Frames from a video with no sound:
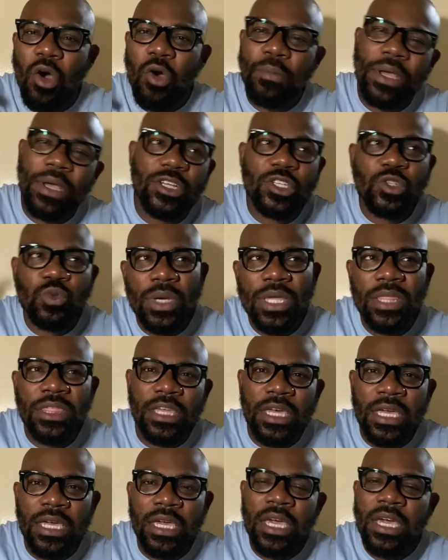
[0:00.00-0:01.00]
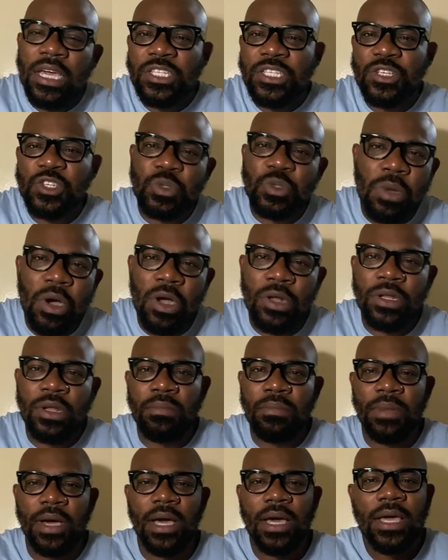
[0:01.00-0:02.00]
because we think it's a small
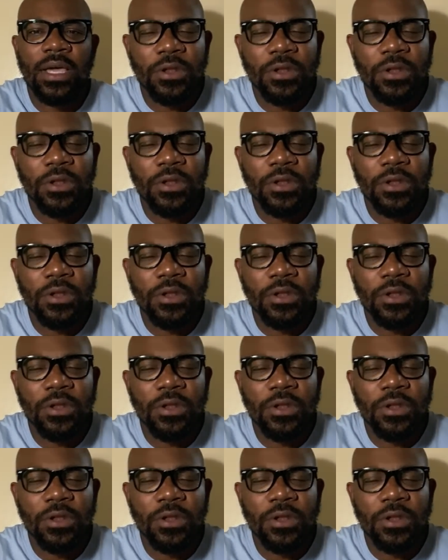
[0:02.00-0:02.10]
number.